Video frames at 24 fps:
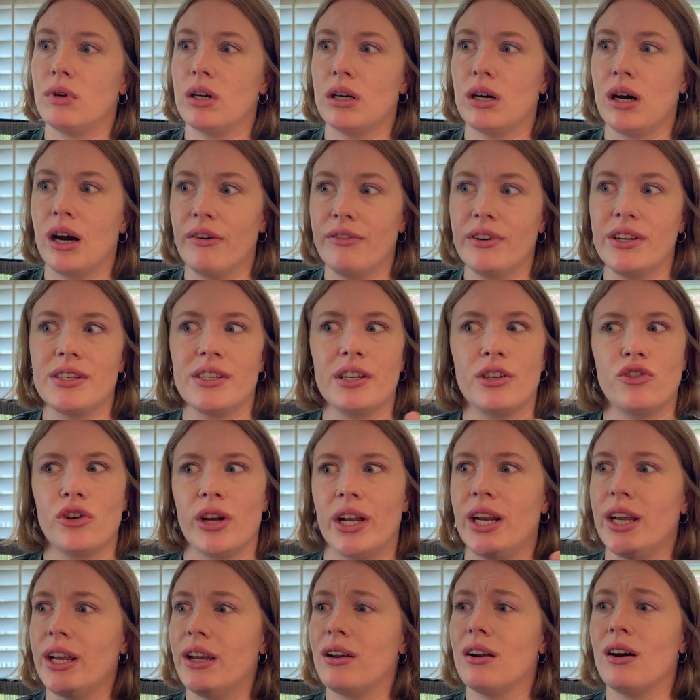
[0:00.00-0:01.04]
obviously
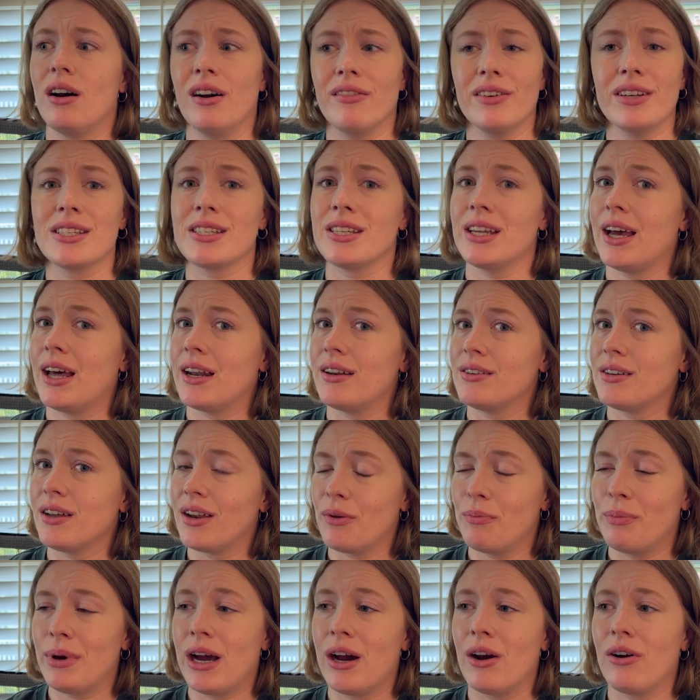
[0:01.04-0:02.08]
training it, obviously had a ton
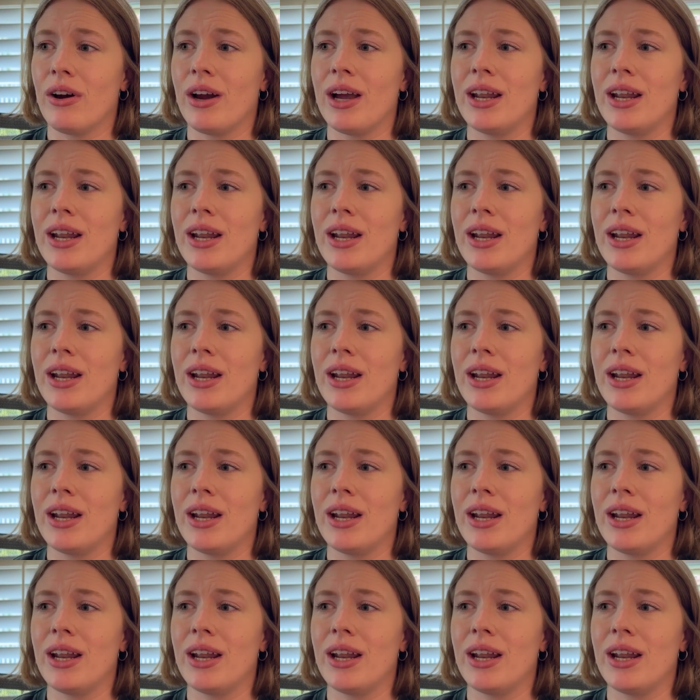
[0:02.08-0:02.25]
of power,